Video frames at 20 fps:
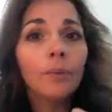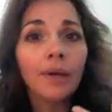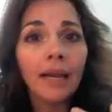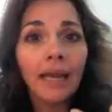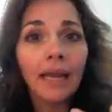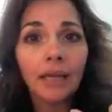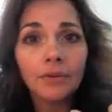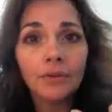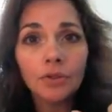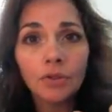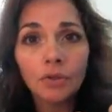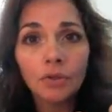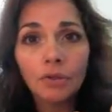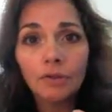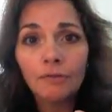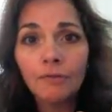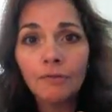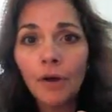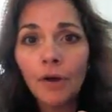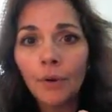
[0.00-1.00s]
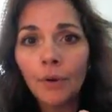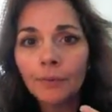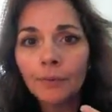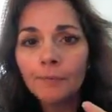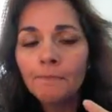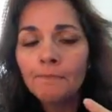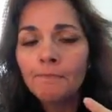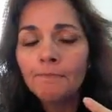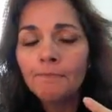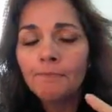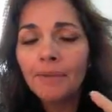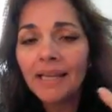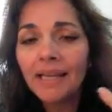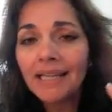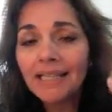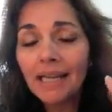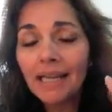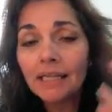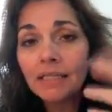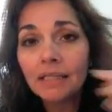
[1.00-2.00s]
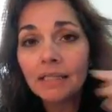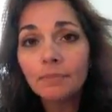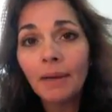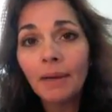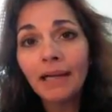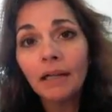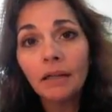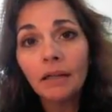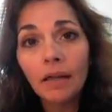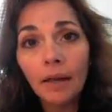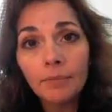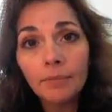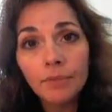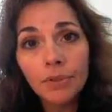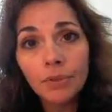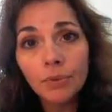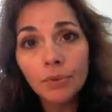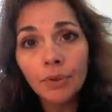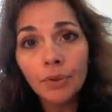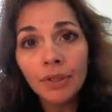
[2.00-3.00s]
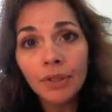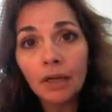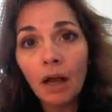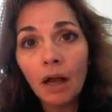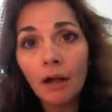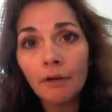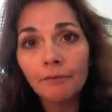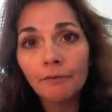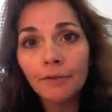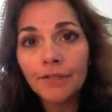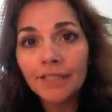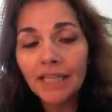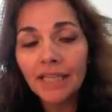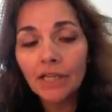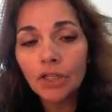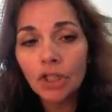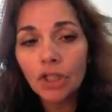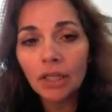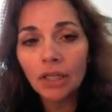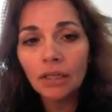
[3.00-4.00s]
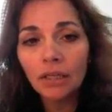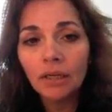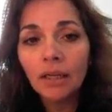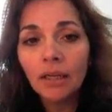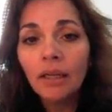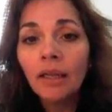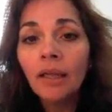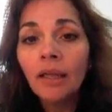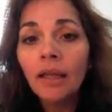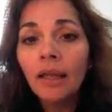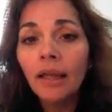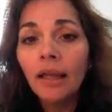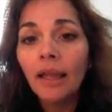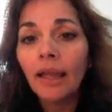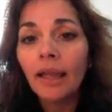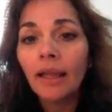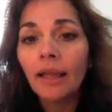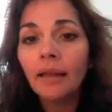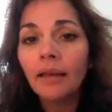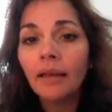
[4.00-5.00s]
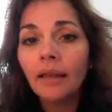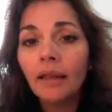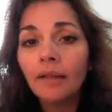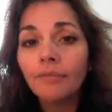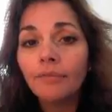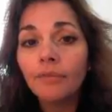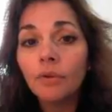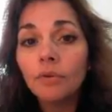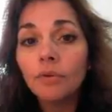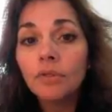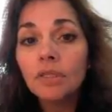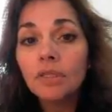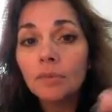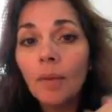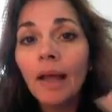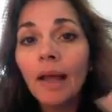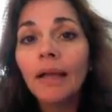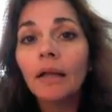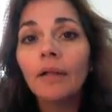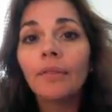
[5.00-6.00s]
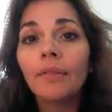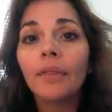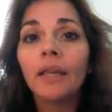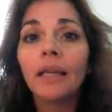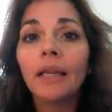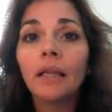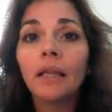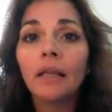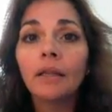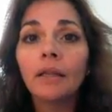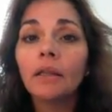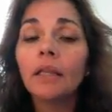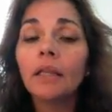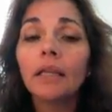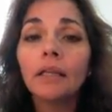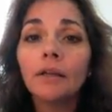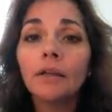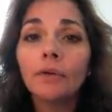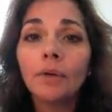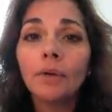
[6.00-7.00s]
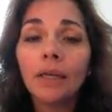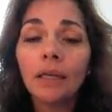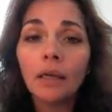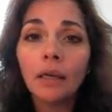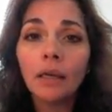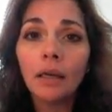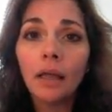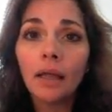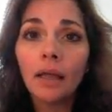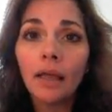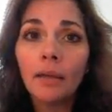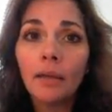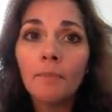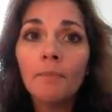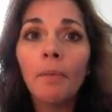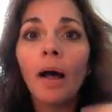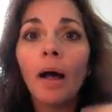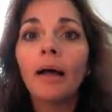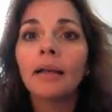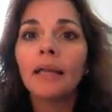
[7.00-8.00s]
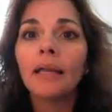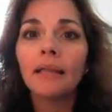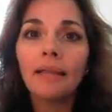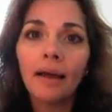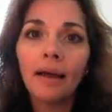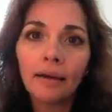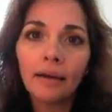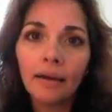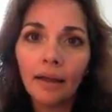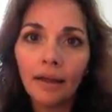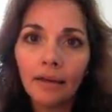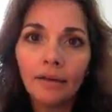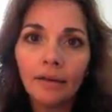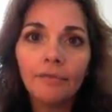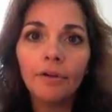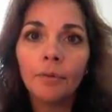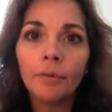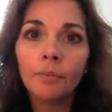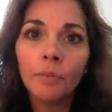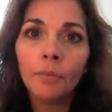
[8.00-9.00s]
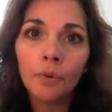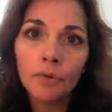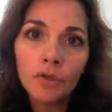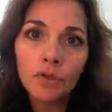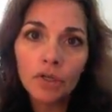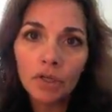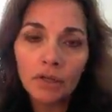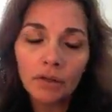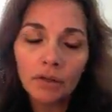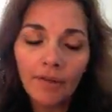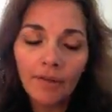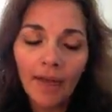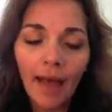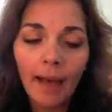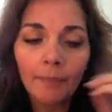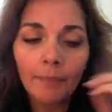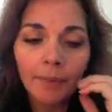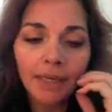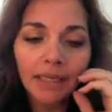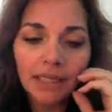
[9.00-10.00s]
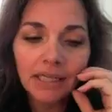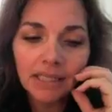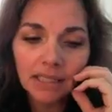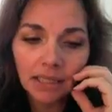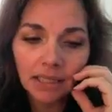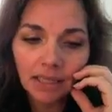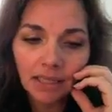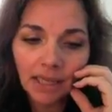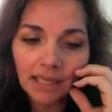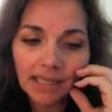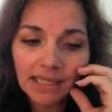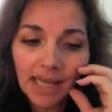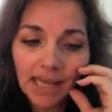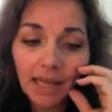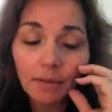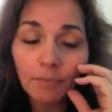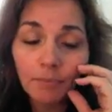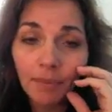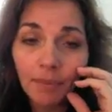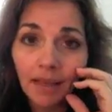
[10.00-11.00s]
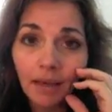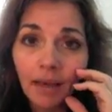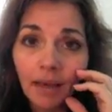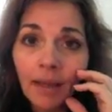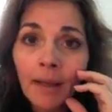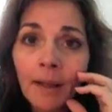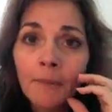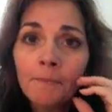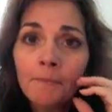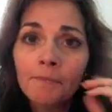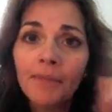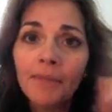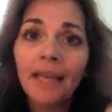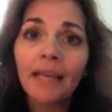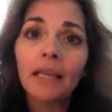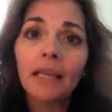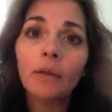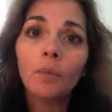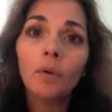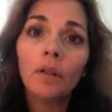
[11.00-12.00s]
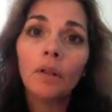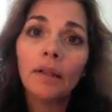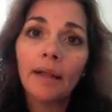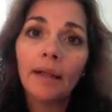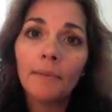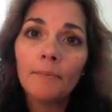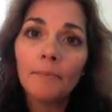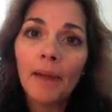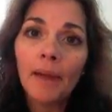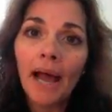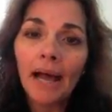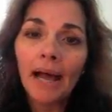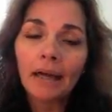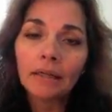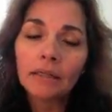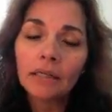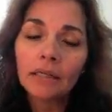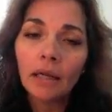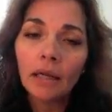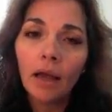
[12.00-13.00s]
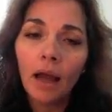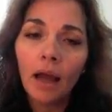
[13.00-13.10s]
when I answer the phone, because that smile comes through in the conversation. And if you smile, then you can embody that kind of emotion of happiness and contentment, and it will impact